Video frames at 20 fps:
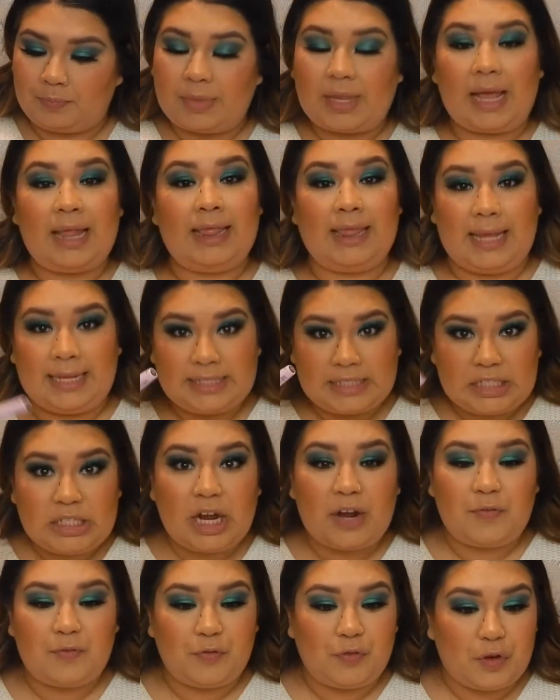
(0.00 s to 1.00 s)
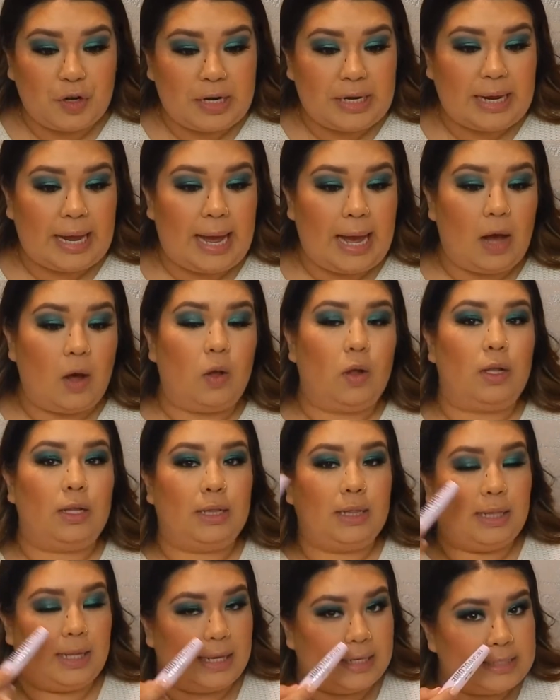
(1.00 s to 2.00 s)
Let's not freak out.
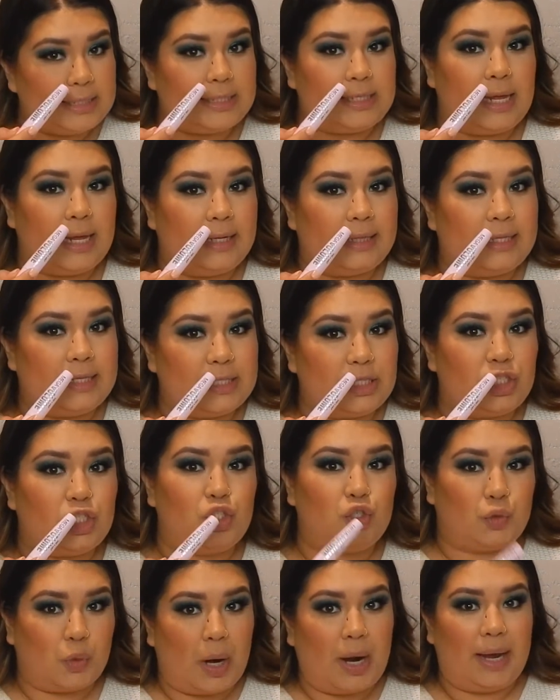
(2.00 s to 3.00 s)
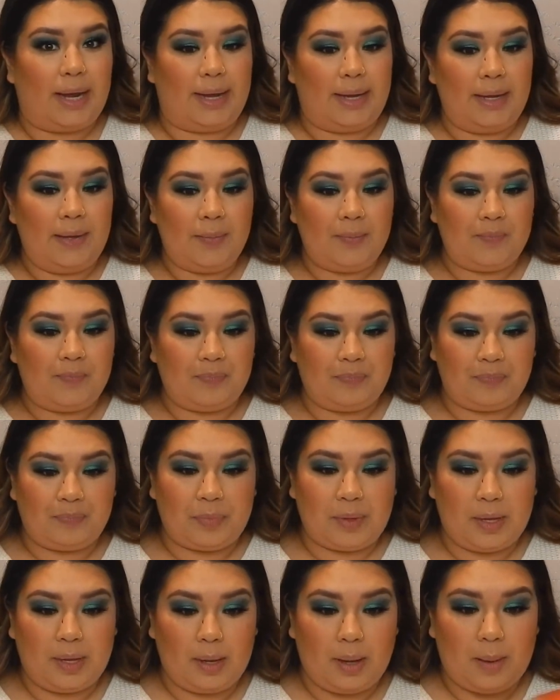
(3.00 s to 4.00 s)
Let's let this dry
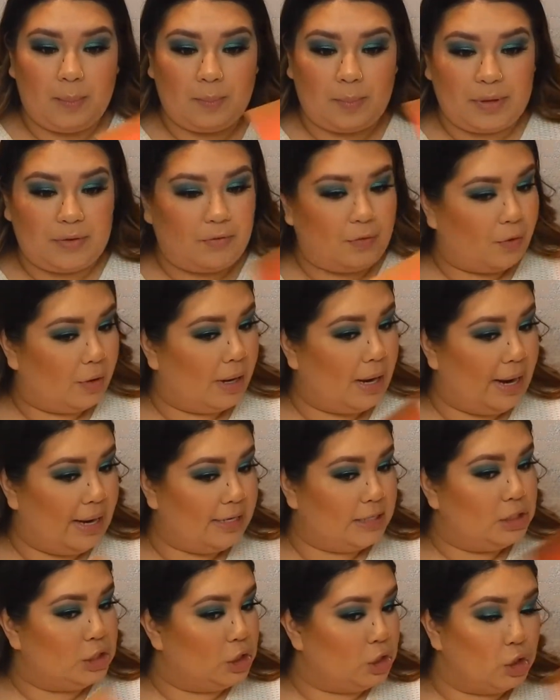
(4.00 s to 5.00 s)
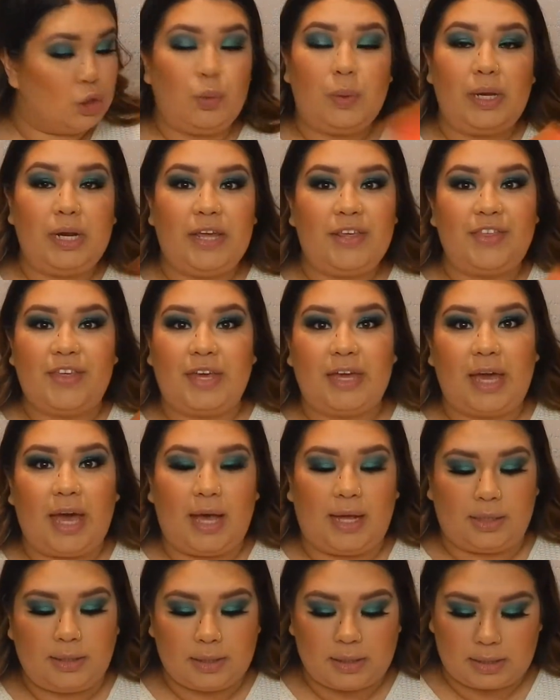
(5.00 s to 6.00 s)
before I do anything
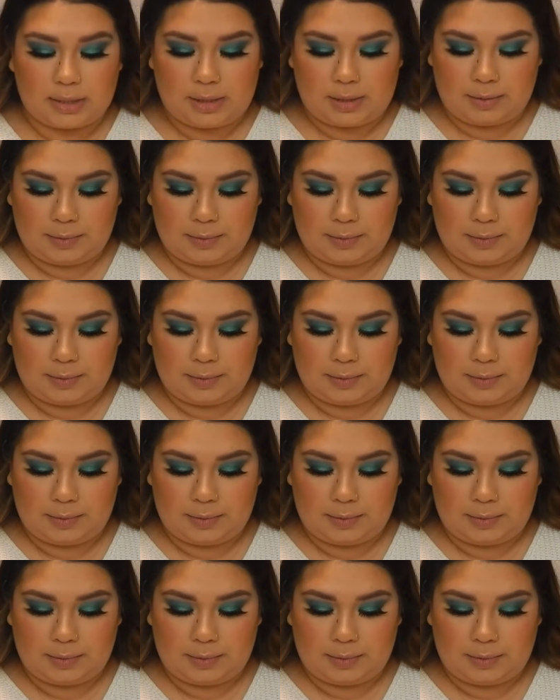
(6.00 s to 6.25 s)
else.